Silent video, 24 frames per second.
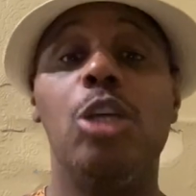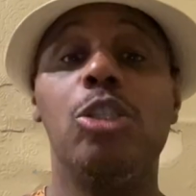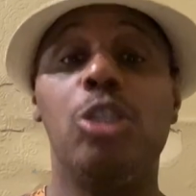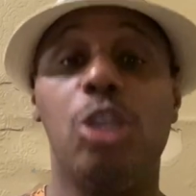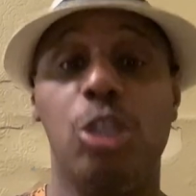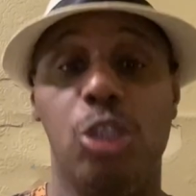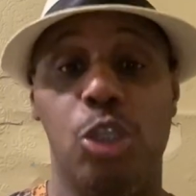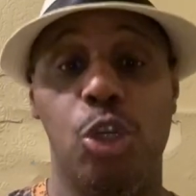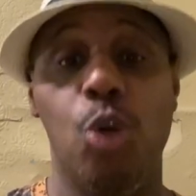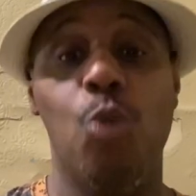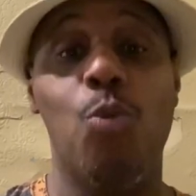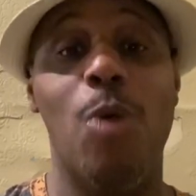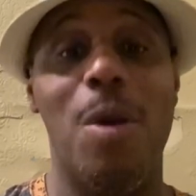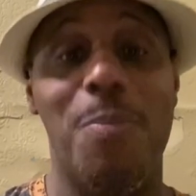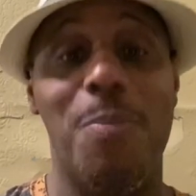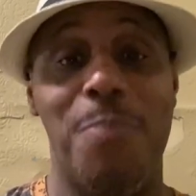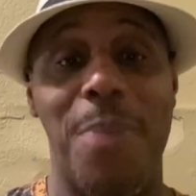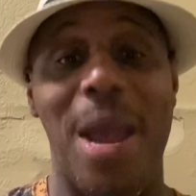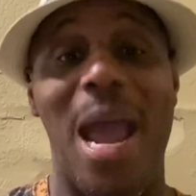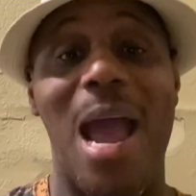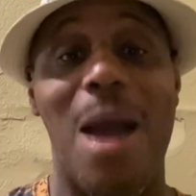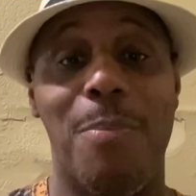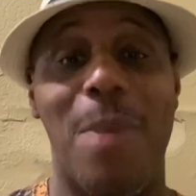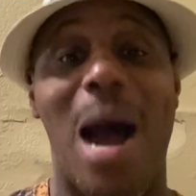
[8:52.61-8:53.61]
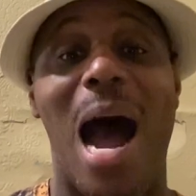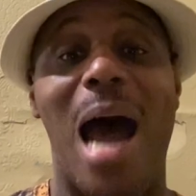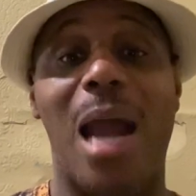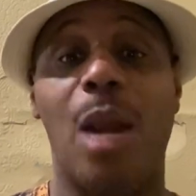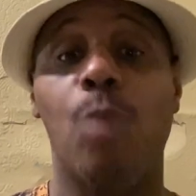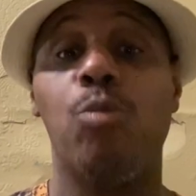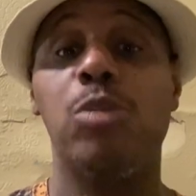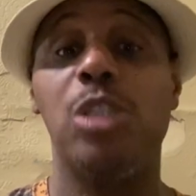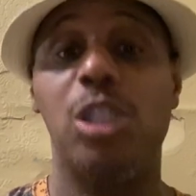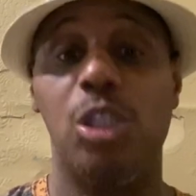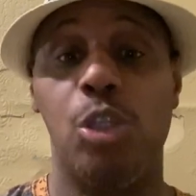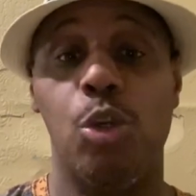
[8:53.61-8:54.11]
to do what Bambaataa
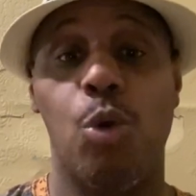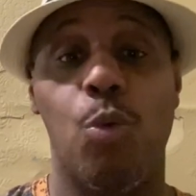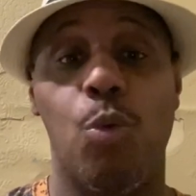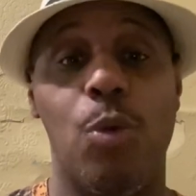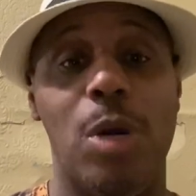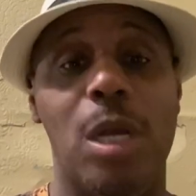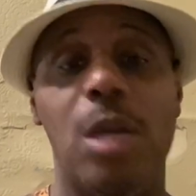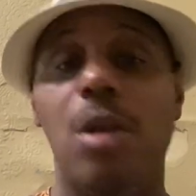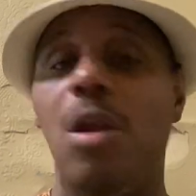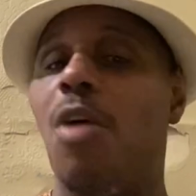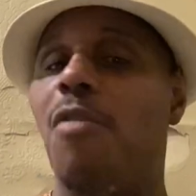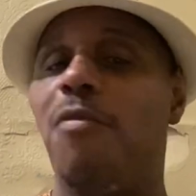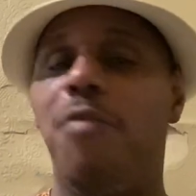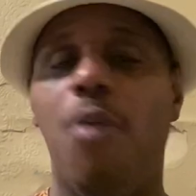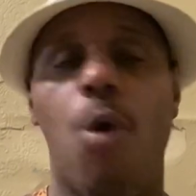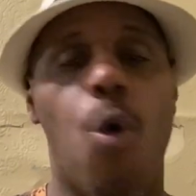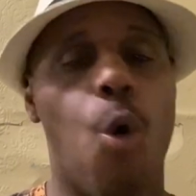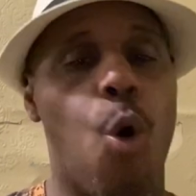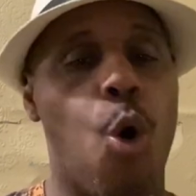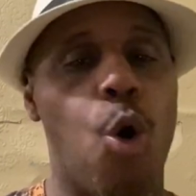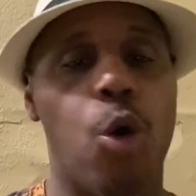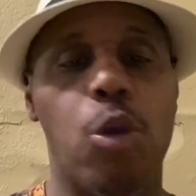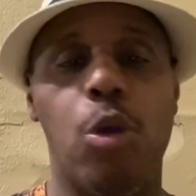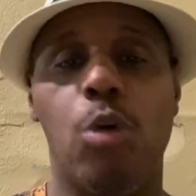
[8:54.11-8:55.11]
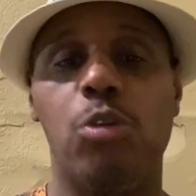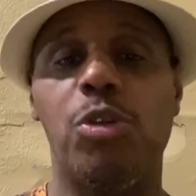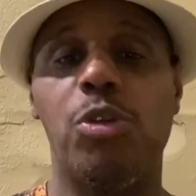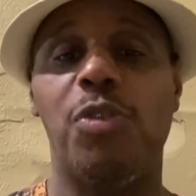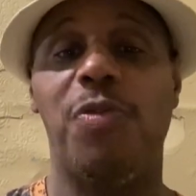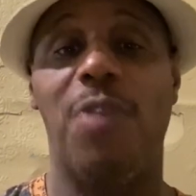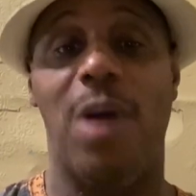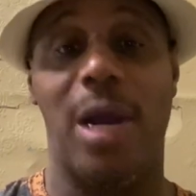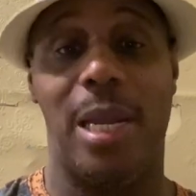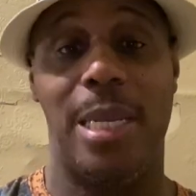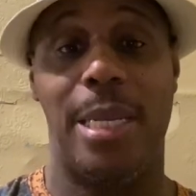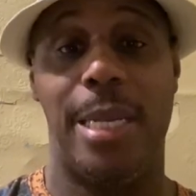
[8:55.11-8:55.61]
was doing for all those
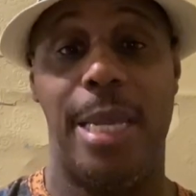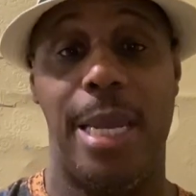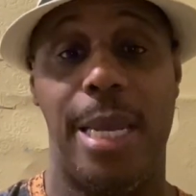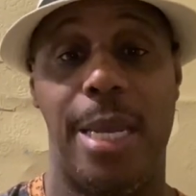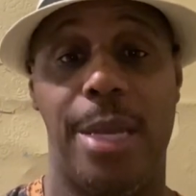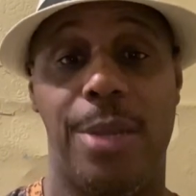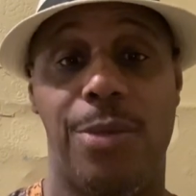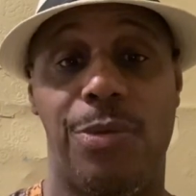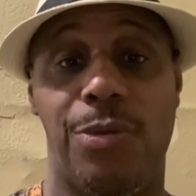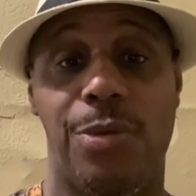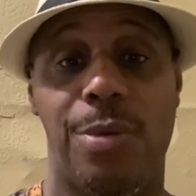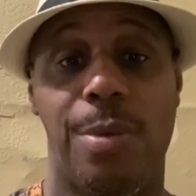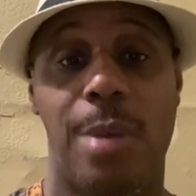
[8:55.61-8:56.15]
fucking years,